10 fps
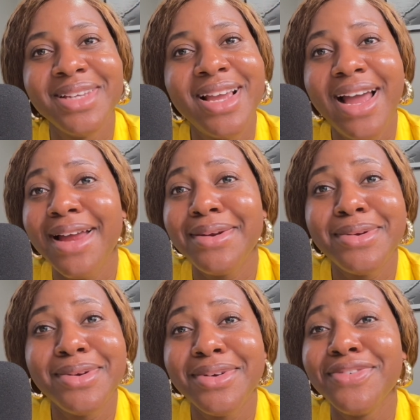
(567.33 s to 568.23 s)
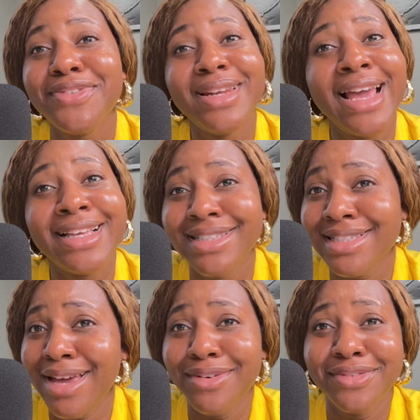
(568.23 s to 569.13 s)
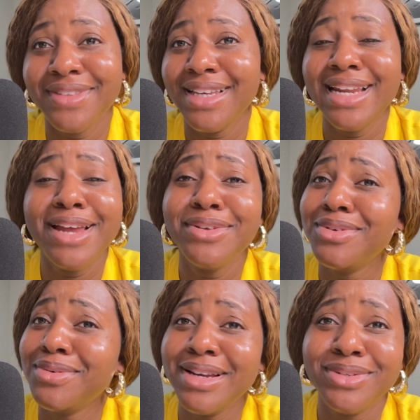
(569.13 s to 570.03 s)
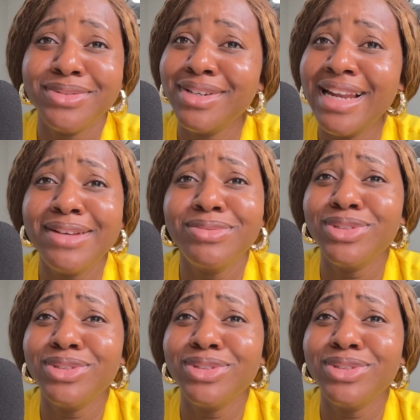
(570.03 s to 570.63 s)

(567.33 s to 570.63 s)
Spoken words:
I don't know if you like this kind of thing. I don't know why you would not like.